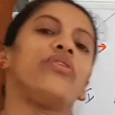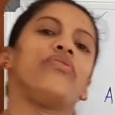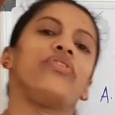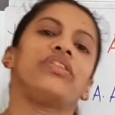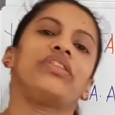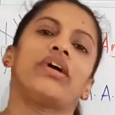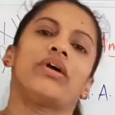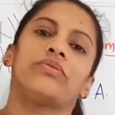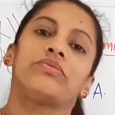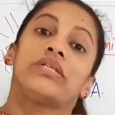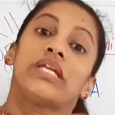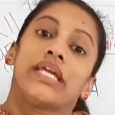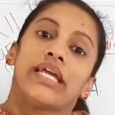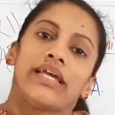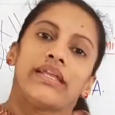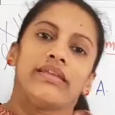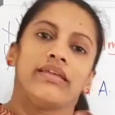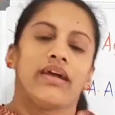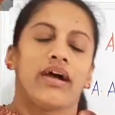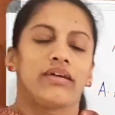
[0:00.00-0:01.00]
without
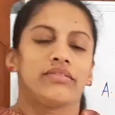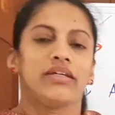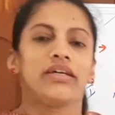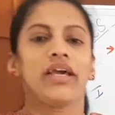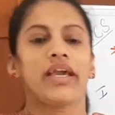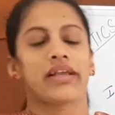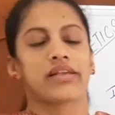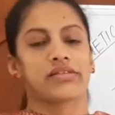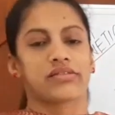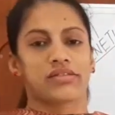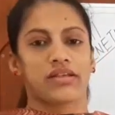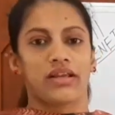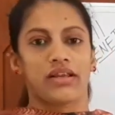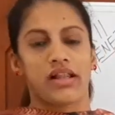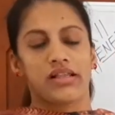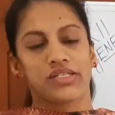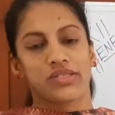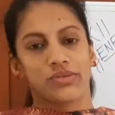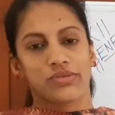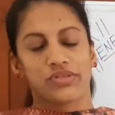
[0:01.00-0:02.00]
any other
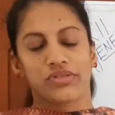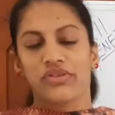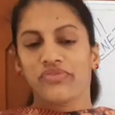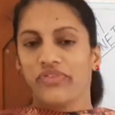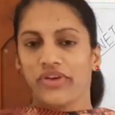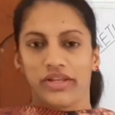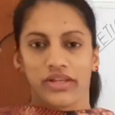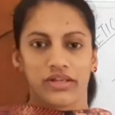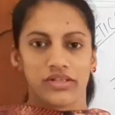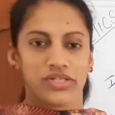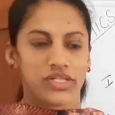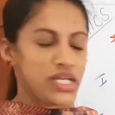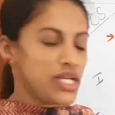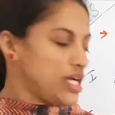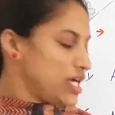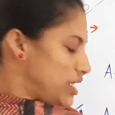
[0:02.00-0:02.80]
external source of energy.